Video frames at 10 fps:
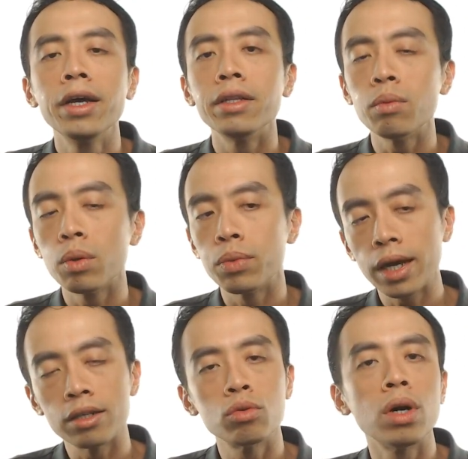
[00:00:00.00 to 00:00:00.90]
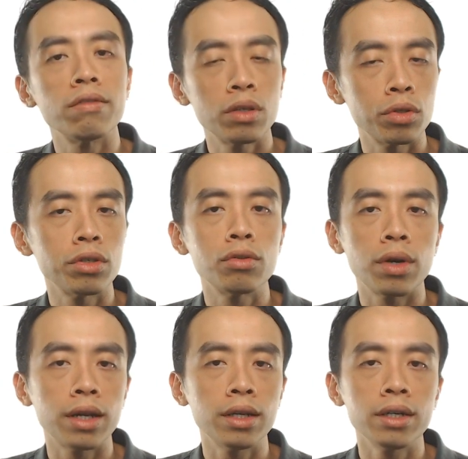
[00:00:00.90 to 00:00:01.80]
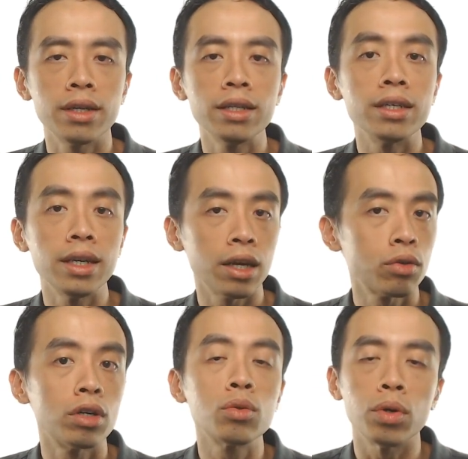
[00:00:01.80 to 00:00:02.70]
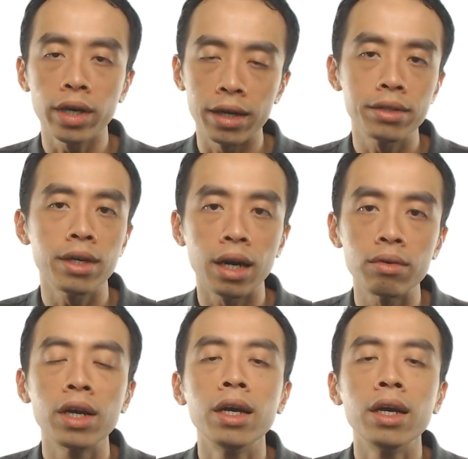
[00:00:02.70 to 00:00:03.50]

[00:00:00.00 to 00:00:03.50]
Then when we add the two half equations together, then the electrons will cancel out.